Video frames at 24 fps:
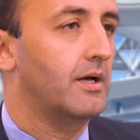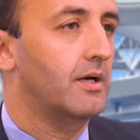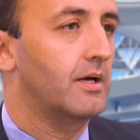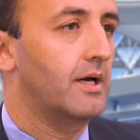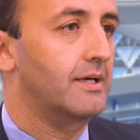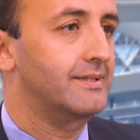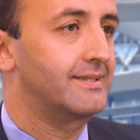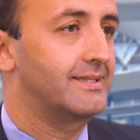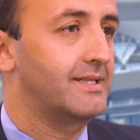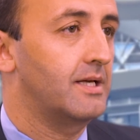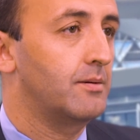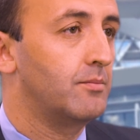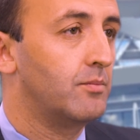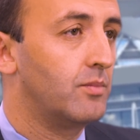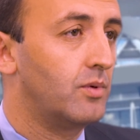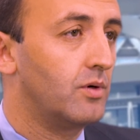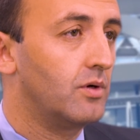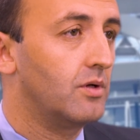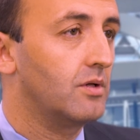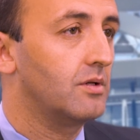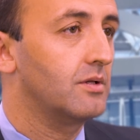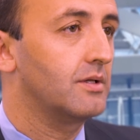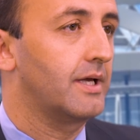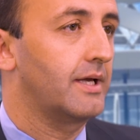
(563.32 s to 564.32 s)

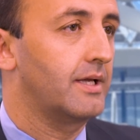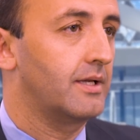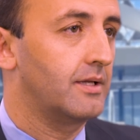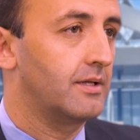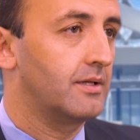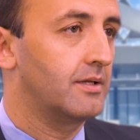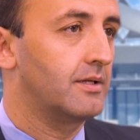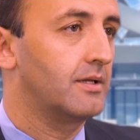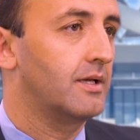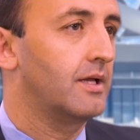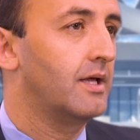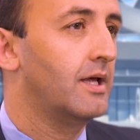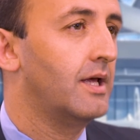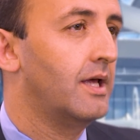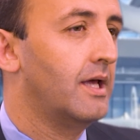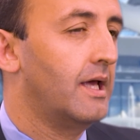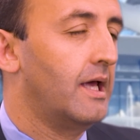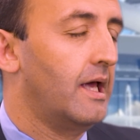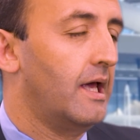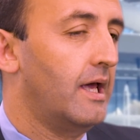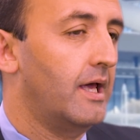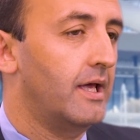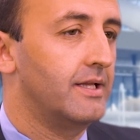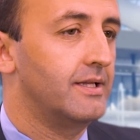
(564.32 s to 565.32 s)
assemble and
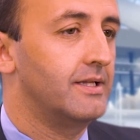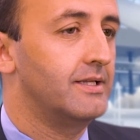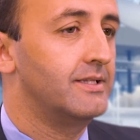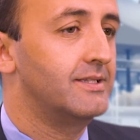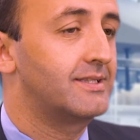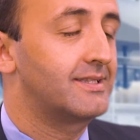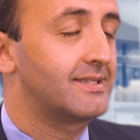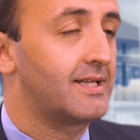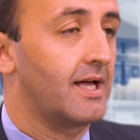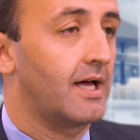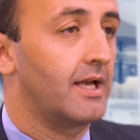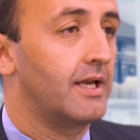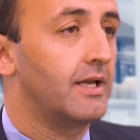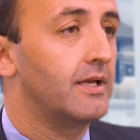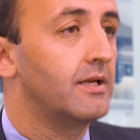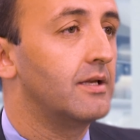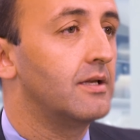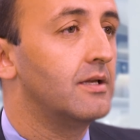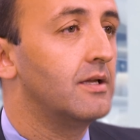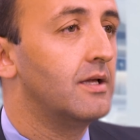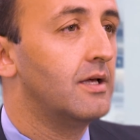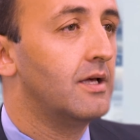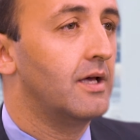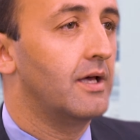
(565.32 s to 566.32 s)

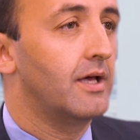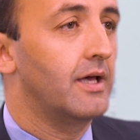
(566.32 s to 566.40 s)
installing